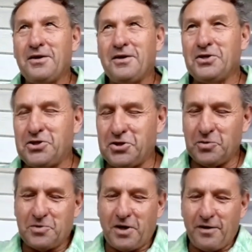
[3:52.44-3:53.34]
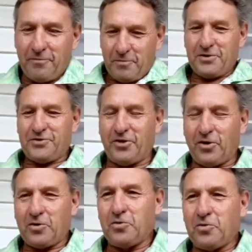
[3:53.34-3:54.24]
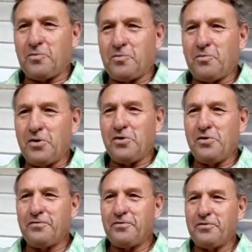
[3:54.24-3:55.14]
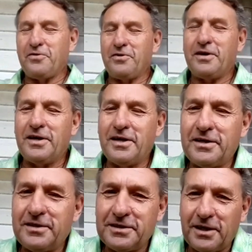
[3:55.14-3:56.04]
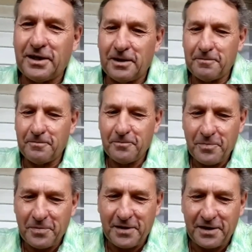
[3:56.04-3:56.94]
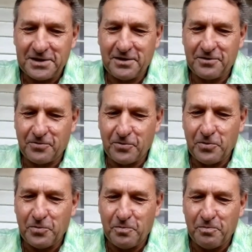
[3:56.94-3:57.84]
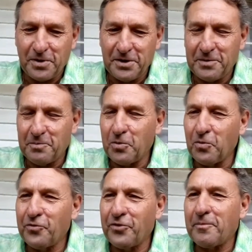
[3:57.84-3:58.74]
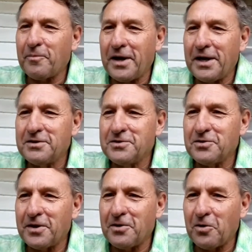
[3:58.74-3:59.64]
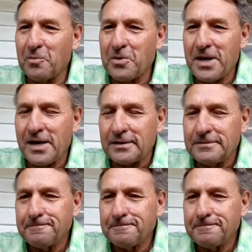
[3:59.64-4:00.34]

inner tubes over me so I couldn't move, and um, they threw billiard balls at my head till they knocked me out,